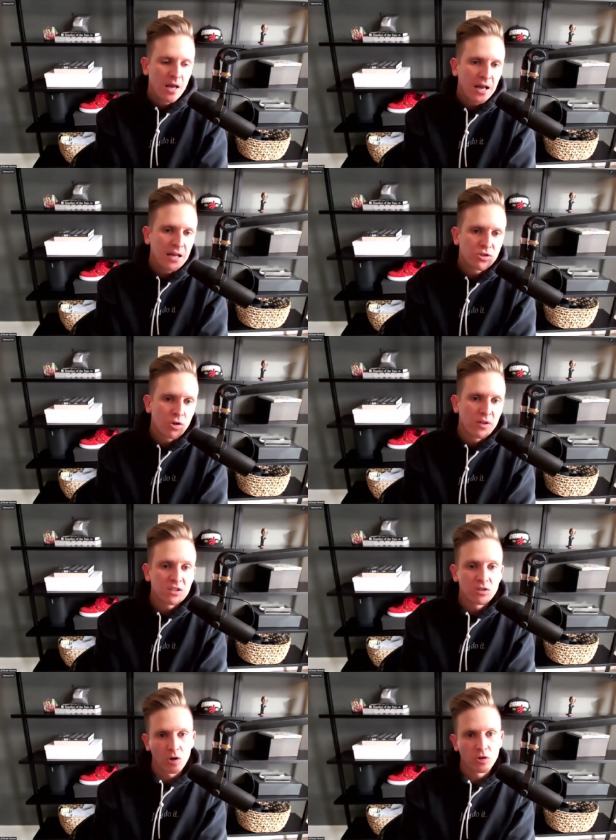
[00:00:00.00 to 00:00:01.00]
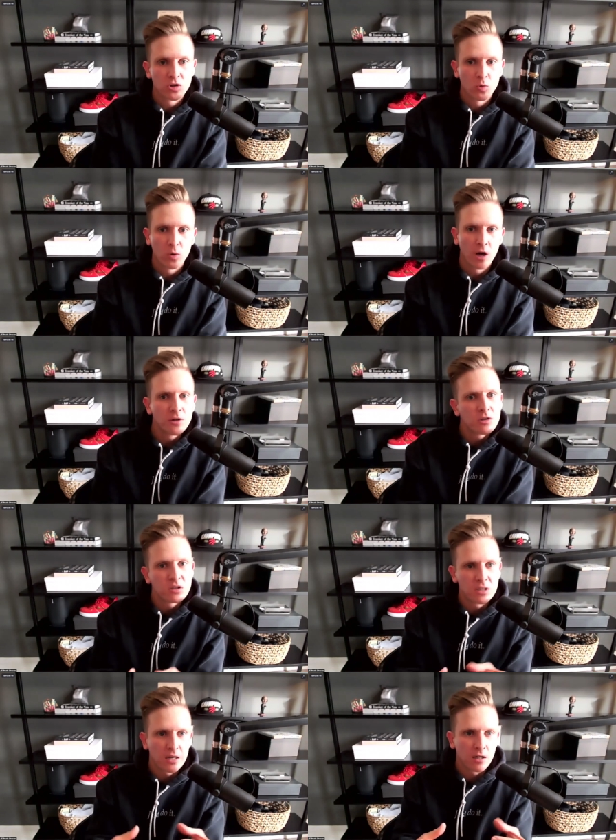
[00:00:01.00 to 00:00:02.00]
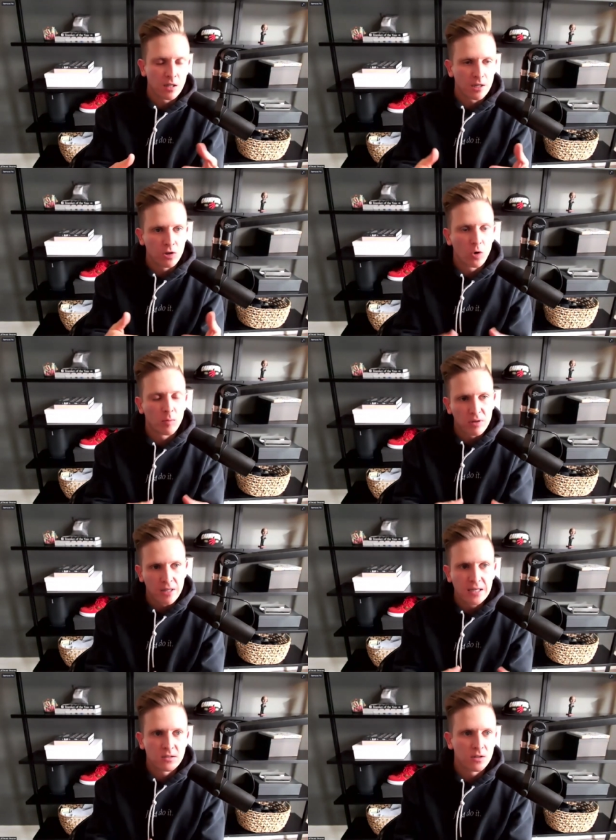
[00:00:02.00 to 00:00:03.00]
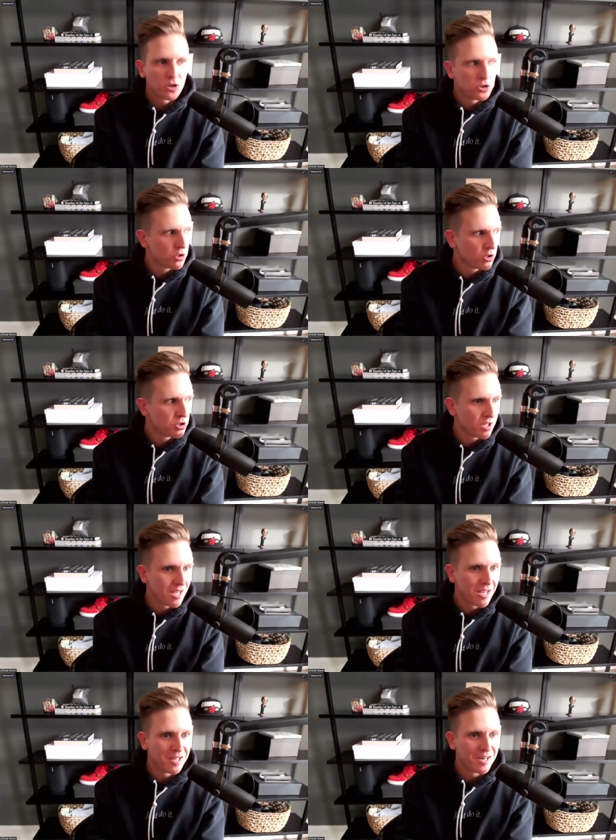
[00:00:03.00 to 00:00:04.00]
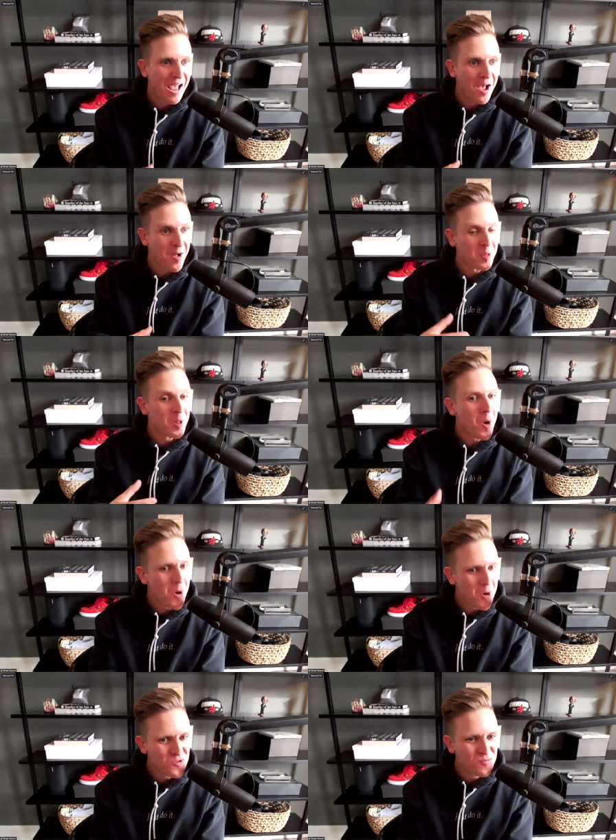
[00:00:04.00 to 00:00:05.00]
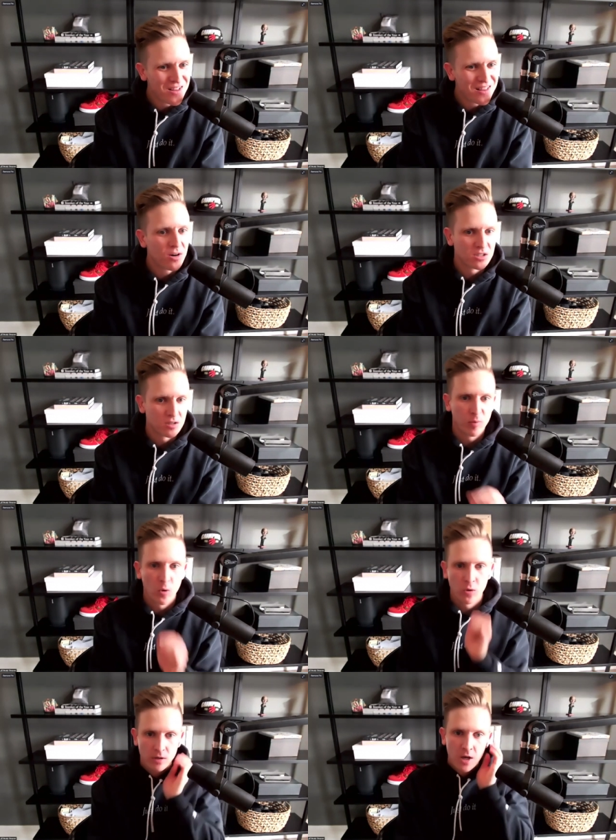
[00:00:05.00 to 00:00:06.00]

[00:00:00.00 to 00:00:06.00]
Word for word: And so this is also where understanding like your place in the church and how long you've been there is important.